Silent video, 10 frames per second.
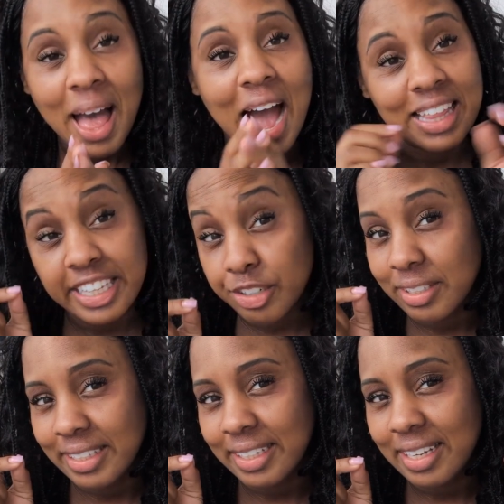I
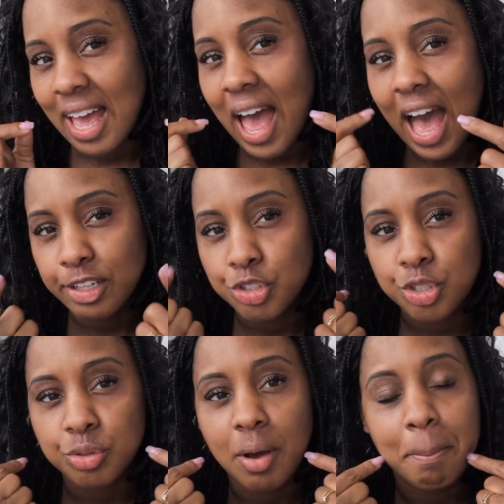literally had
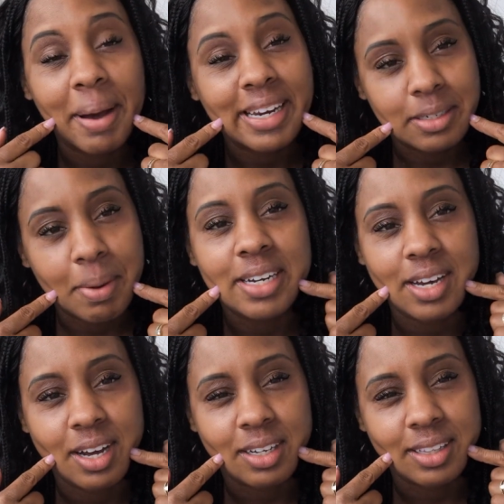to bite my tongue.